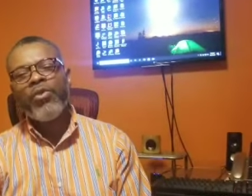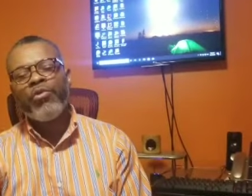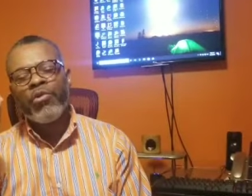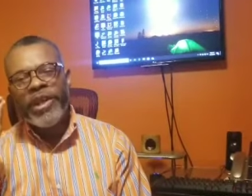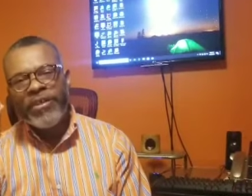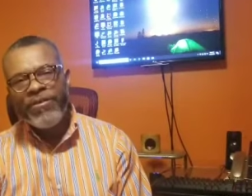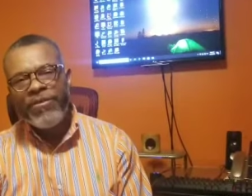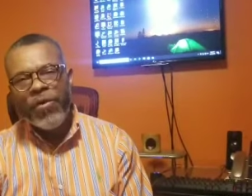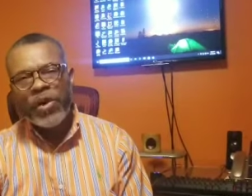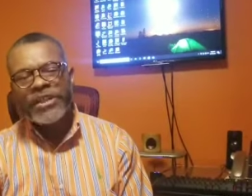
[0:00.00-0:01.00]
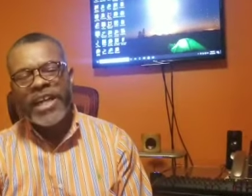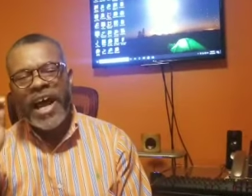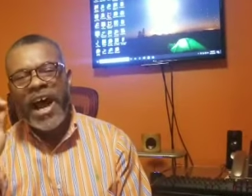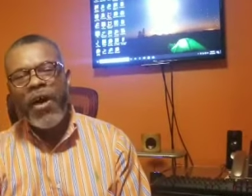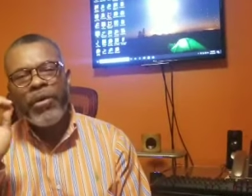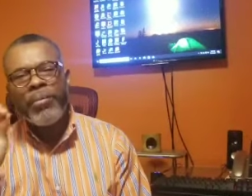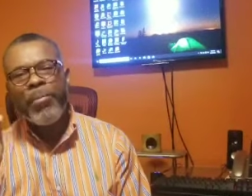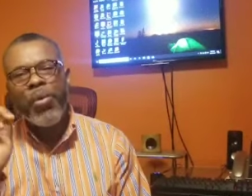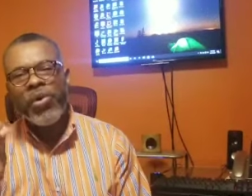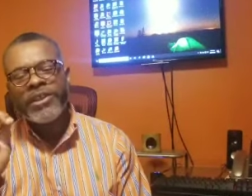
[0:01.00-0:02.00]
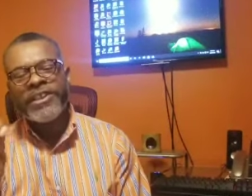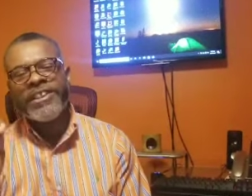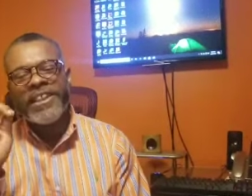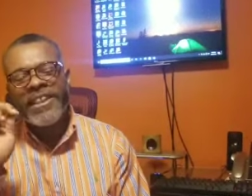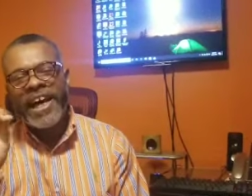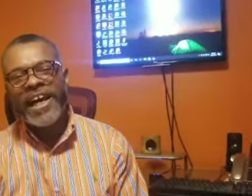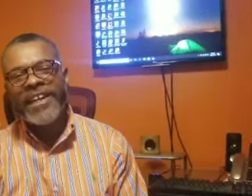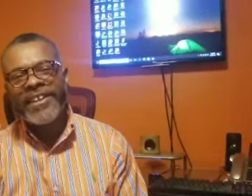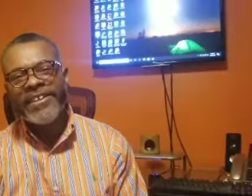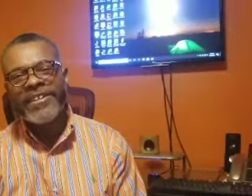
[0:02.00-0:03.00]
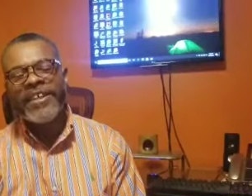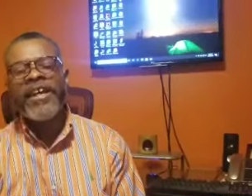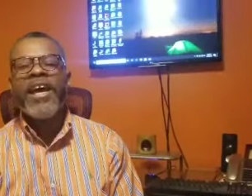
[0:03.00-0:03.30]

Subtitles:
reinforces how important the diet is.